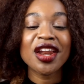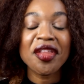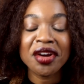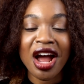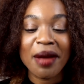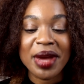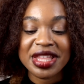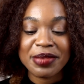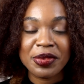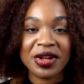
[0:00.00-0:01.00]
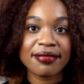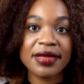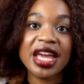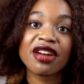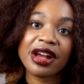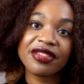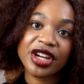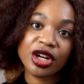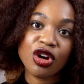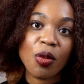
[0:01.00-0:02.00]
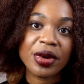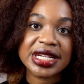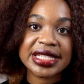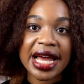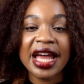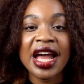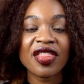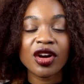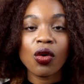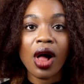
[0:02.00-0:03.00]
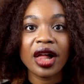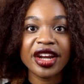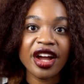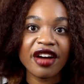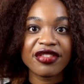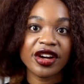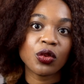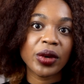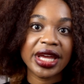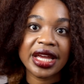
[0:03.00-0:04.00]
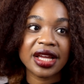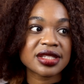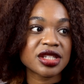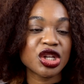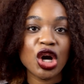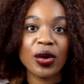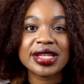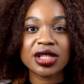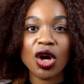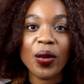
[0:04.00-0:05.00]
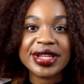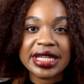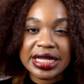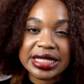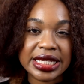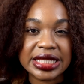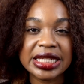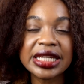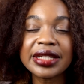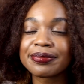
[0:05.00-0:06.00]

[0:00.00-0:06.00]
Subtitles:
Another comment that people have made about Fingercomber is that the quality of their wigs, you know, isn't always consistent.